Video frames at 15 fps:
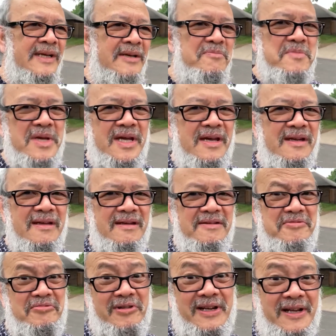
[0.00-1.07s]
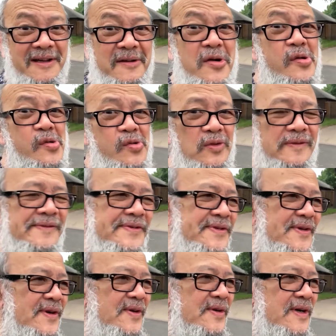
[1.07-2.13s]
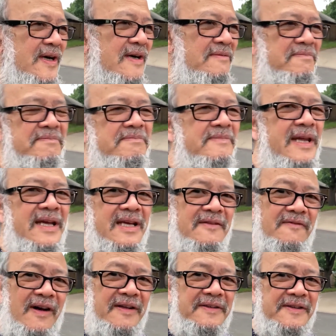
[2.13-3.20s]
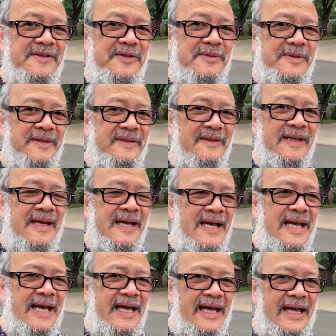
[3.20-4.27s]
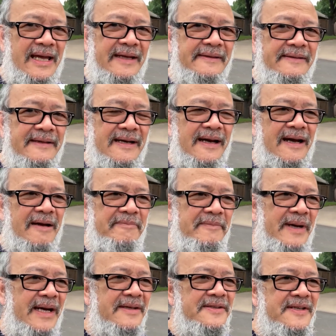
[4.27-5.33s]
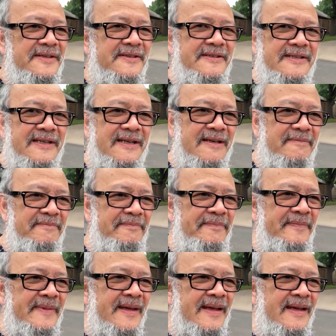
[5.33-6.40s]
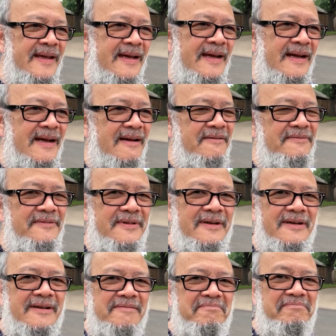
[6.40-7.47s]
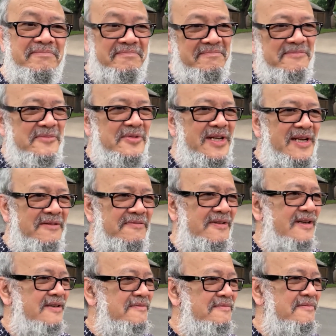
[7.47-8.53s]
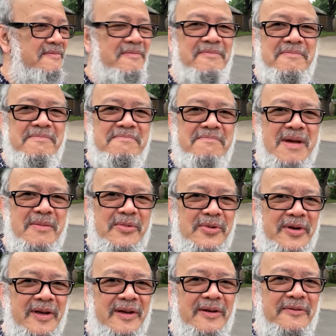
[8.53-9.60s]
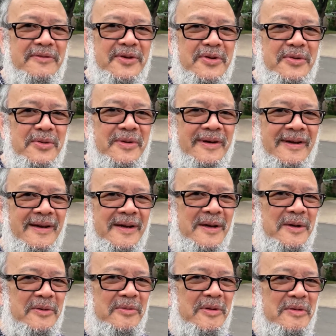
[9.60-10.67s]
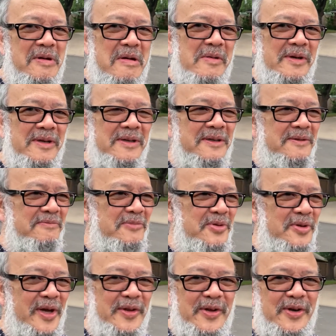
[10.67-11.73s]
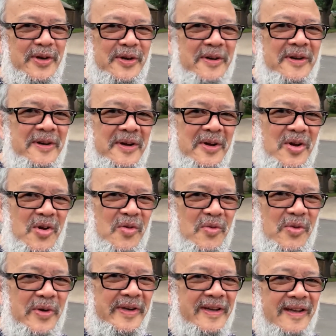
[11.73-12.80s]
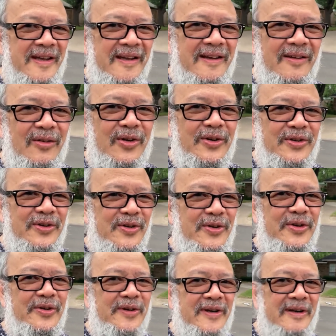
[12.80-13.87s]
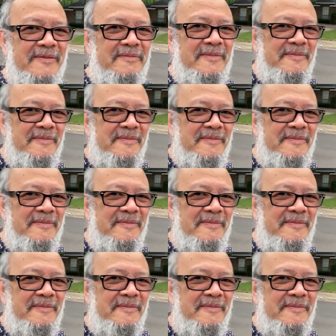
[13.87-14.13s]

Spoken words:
beginning is really gold, so take advantage of it. And I just have really fun memory of you when we were together working on your